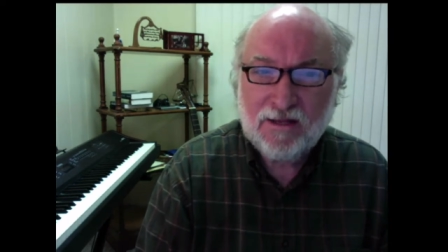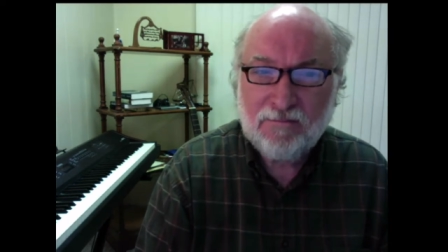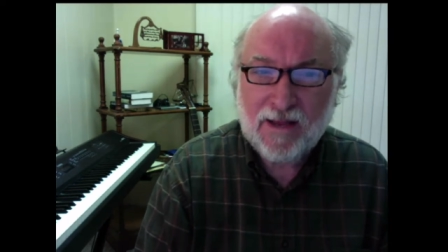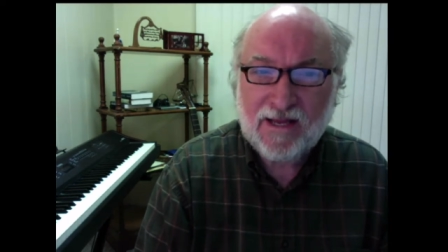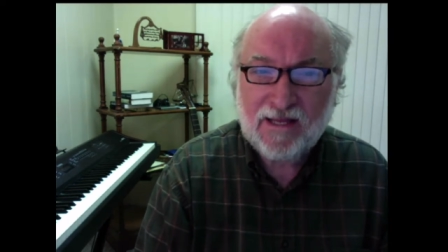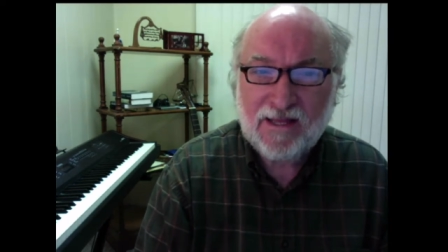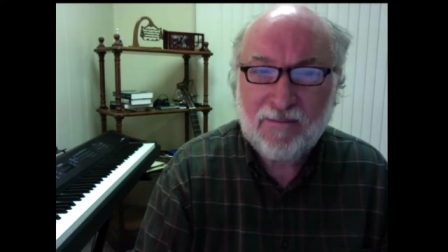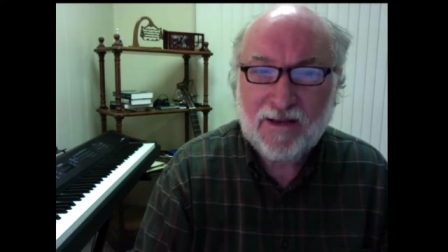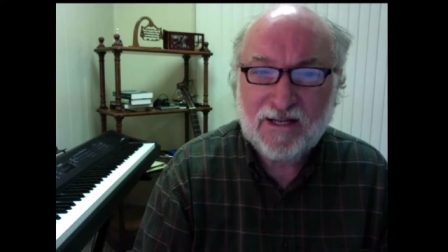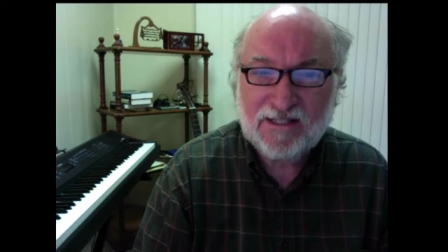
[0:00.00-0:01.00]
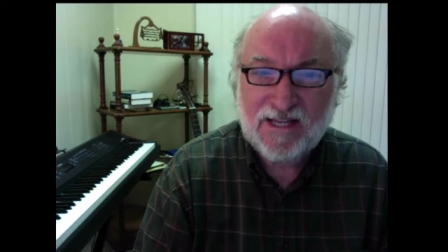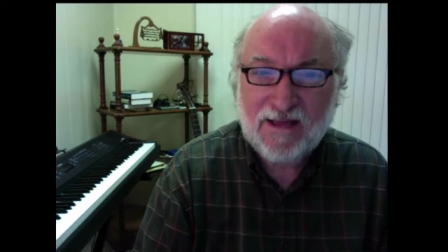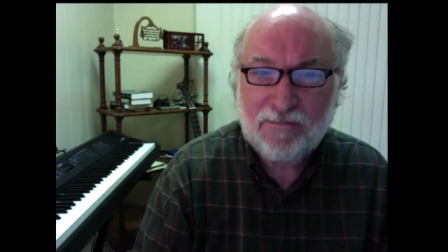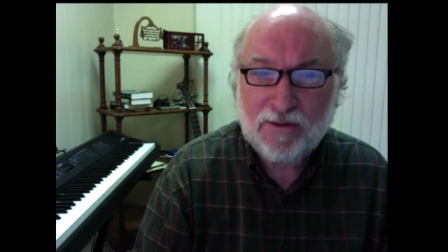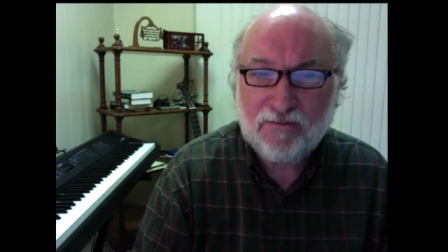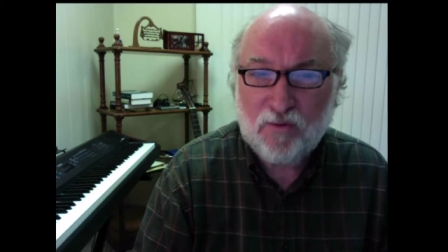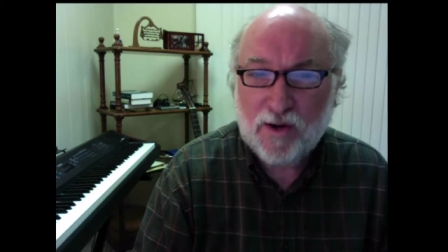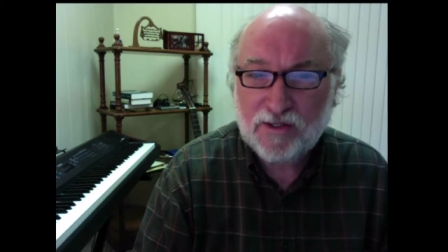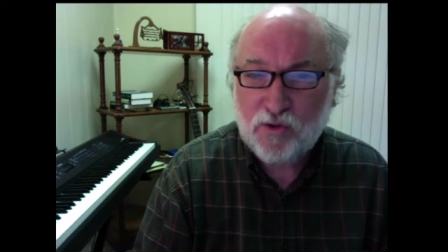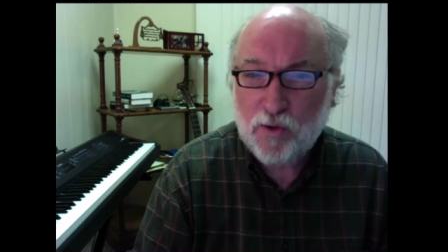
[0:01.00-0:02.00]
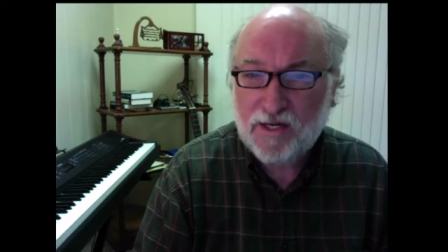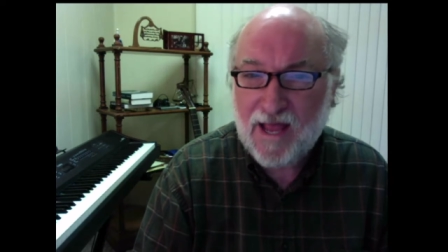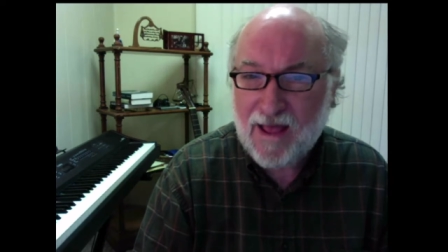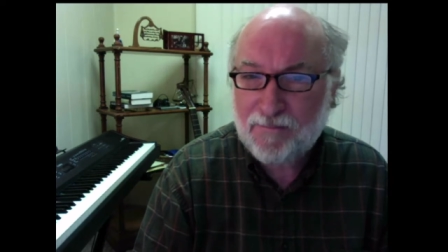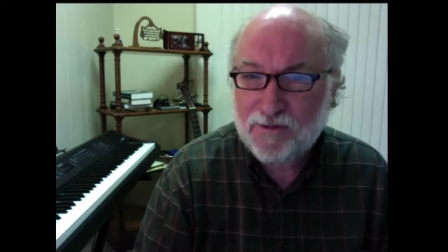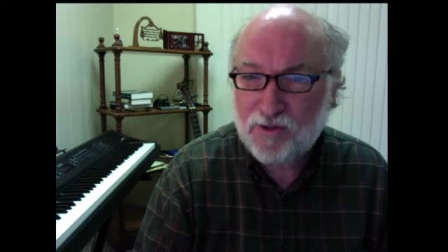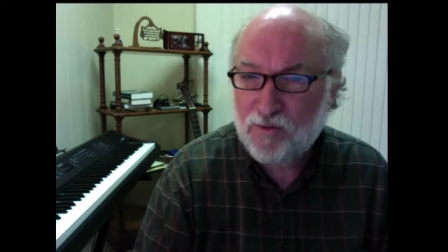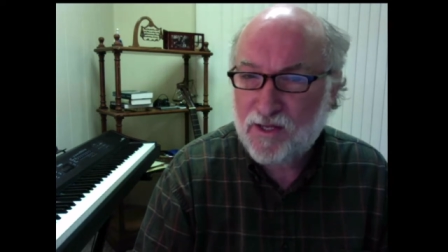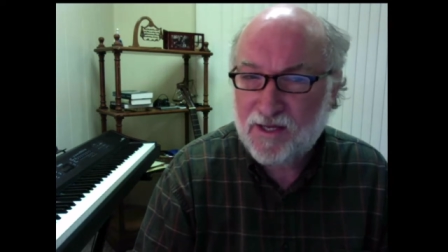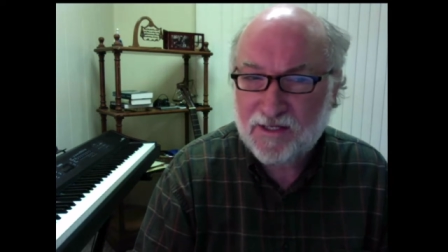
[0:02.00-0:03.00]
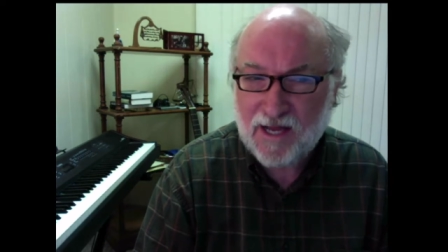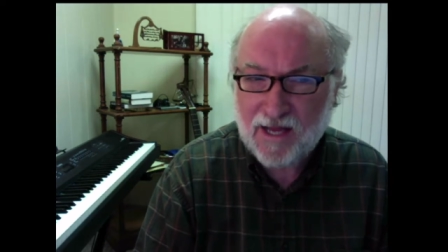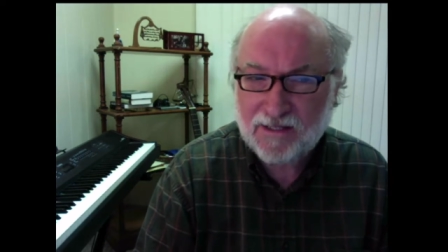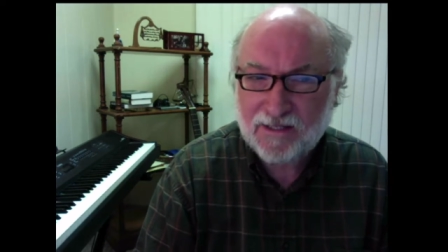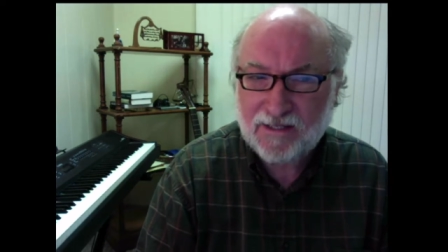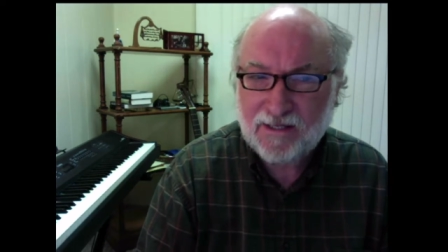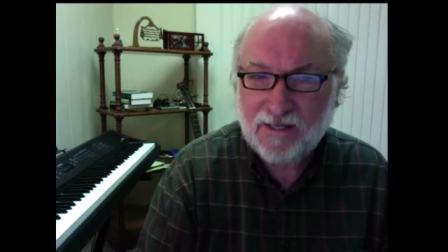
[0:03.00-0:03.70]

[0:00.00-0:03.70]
making them an example of what is going to happen to the ungodly.